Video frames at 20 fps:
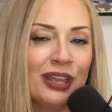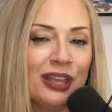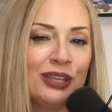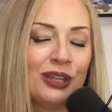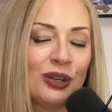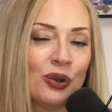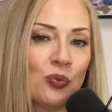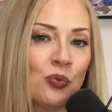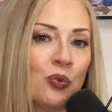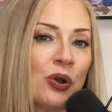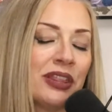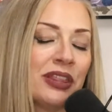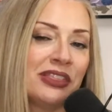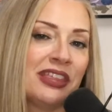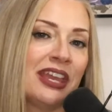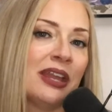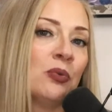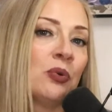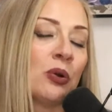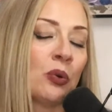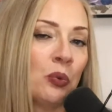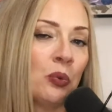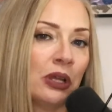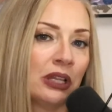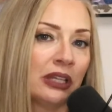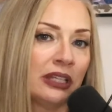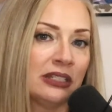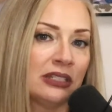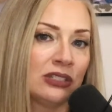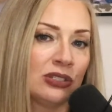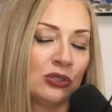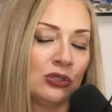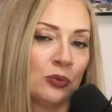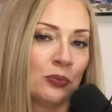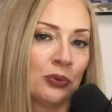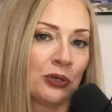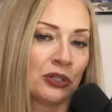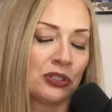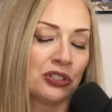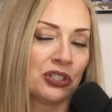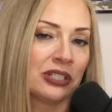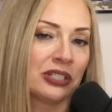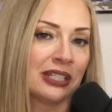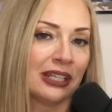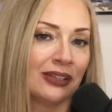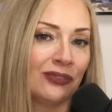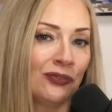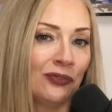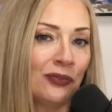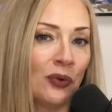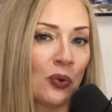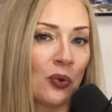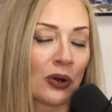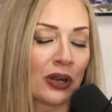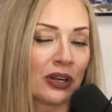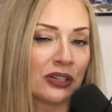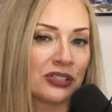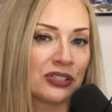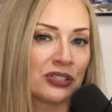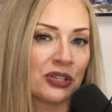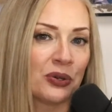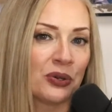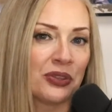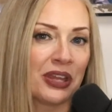what they were willing to purchase it for. So